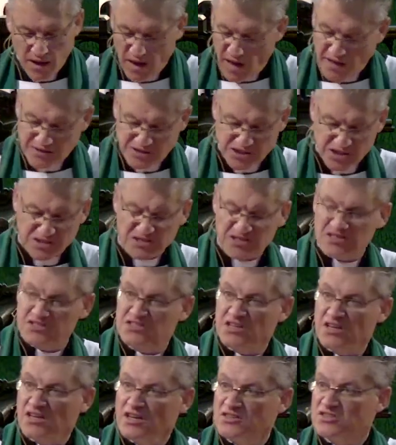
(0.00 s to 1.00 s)
And
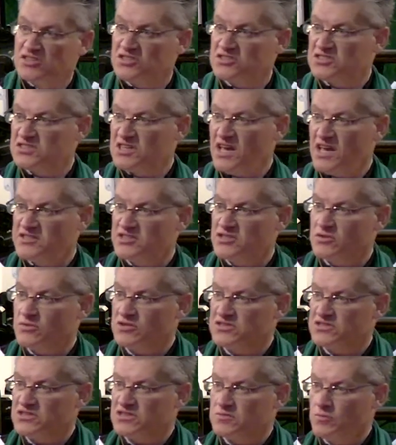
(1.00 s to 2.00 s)
Jesus just says to
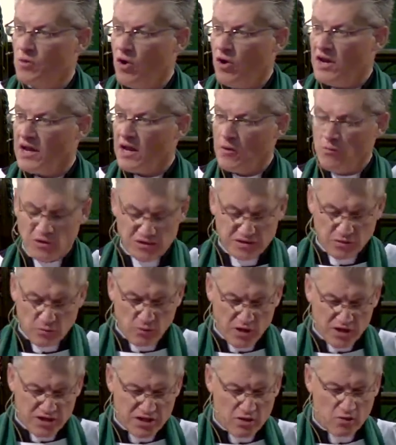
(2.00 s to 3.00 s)
us this morning, I wonder
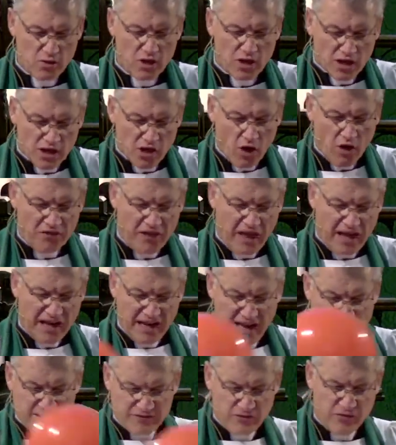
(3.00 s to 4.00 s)
when you got that
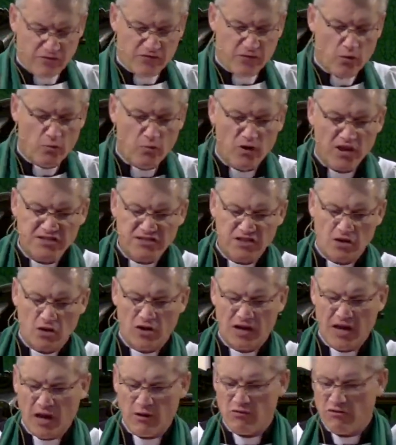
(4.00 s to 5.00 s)
letter a few weeks ago
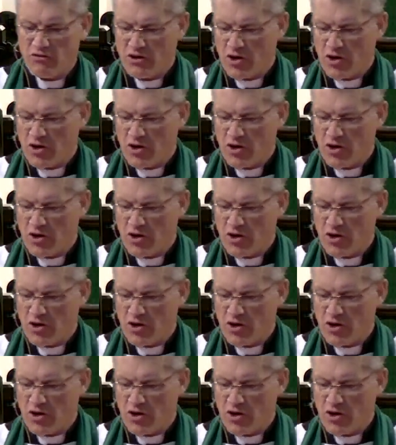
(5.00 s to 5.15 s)
now, or a